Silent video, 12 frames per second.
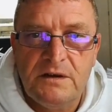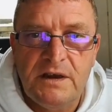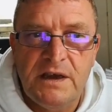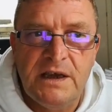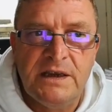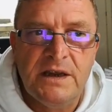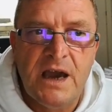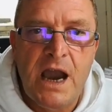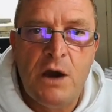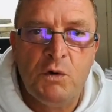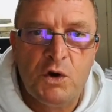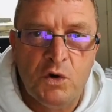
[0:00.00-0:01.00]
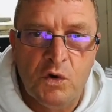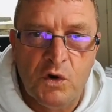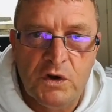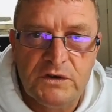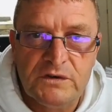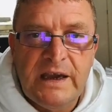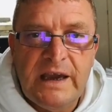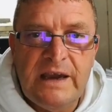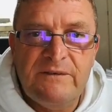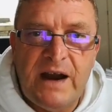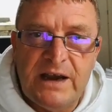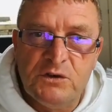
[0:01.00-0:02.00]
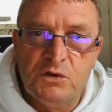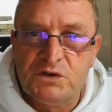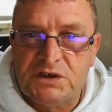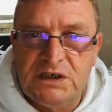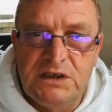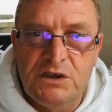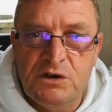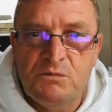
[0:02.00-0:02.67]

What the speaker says: in our court If I don't see you